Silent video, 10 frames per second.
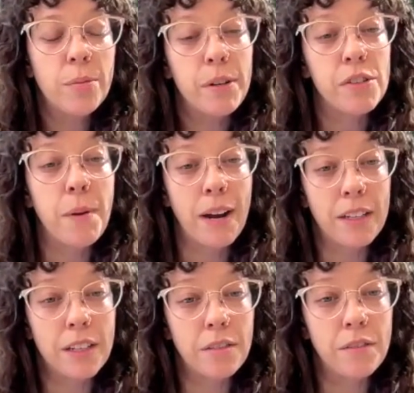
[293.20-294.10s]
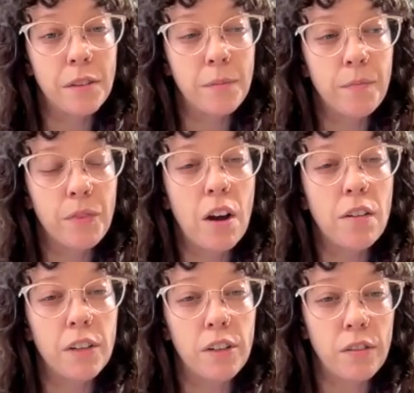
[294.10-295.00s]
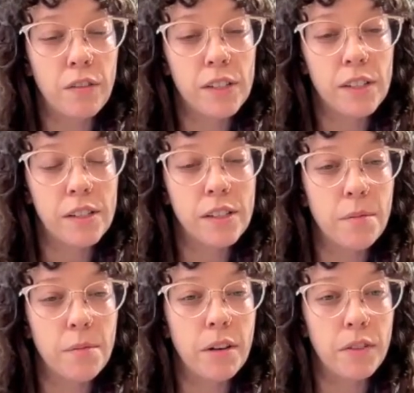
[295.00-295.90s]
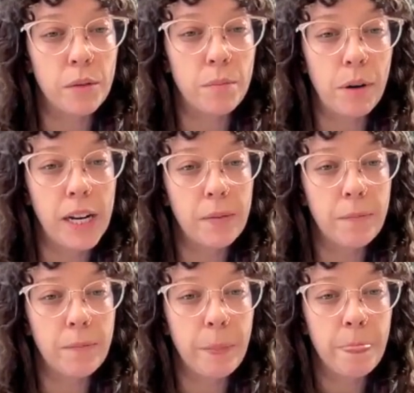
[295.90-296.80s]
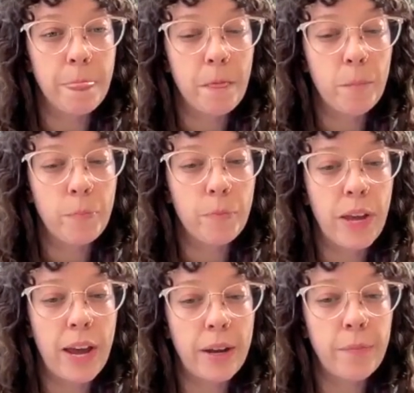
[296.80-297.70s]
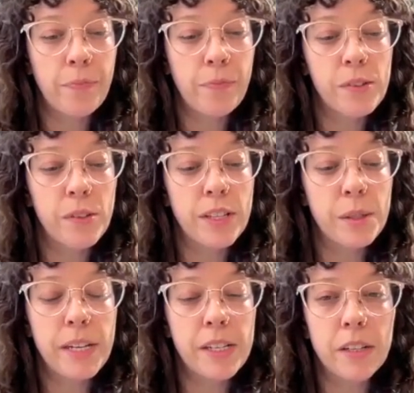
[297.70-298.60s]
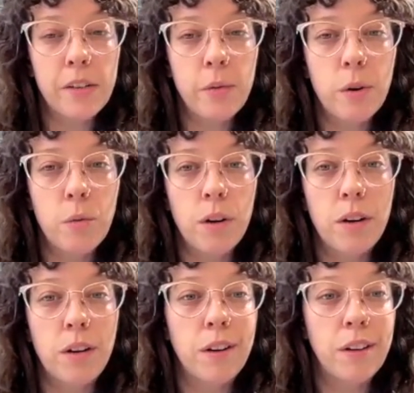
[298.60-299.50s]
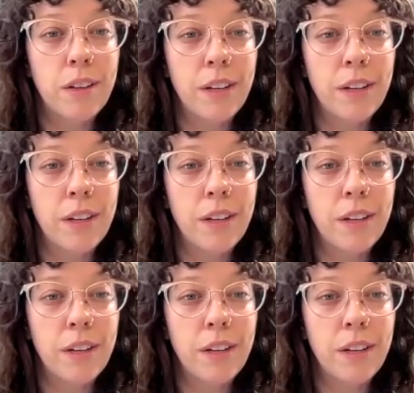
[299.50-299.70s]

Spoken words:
the perspective of your nervous system, of your brain. Okay, so that's basically what we're